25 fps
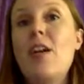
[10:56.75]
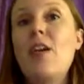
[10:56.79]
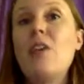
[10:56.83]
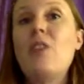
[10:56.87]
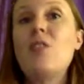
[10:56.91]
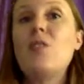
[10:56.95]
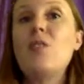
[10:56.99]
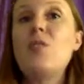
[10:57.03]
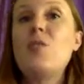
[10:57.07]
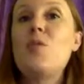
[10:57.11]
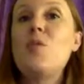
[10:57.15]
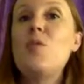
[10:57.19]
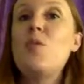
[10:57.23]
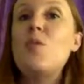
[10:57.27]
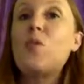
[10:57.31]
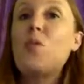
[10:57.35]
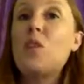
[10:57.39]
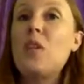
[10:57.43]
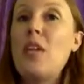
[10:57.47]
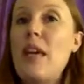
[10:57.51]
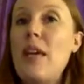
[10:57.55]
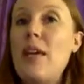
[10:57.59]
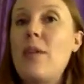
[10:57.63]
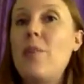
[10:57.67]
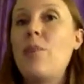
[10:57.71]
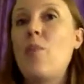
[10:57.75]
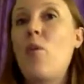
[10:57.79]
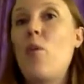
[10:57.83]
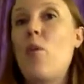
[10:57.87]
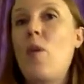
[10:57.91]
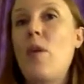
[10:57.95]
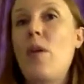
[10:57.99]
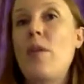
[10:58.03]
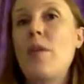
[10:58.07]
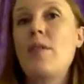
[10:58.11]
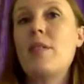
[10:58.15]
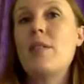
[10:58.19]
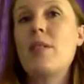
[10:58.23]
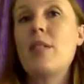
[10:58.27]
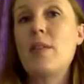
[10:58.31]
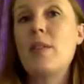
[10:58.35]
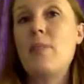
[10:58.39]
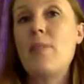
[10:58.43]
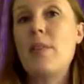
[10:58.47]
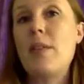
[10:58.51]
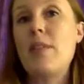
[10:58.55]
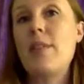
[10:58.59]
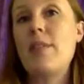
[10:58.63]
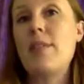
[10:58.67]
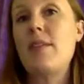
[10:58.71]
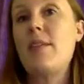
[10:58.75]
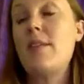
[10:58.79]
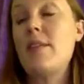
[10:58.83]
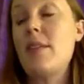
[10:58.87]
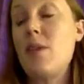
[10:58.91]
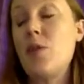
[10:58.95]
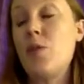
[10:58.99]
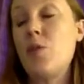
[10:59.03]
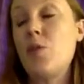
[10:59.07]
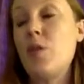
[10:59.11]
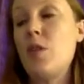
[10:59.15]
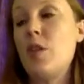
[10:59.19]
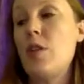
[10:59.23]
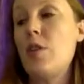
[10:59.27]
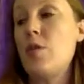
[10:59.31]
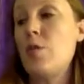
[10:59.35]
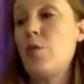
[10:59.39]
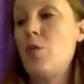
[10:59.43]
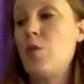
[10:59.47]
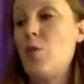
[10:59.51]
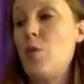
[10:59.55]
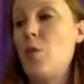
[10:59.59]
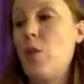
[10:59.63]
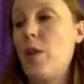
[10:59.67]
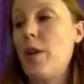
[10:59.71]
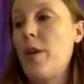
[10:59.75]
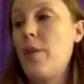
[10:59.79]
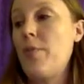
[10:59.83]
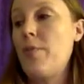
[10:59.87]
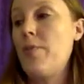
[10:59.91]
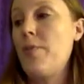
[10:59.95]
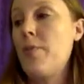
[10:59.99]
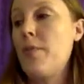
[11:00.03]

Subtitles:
to create more suspense and tension in the story?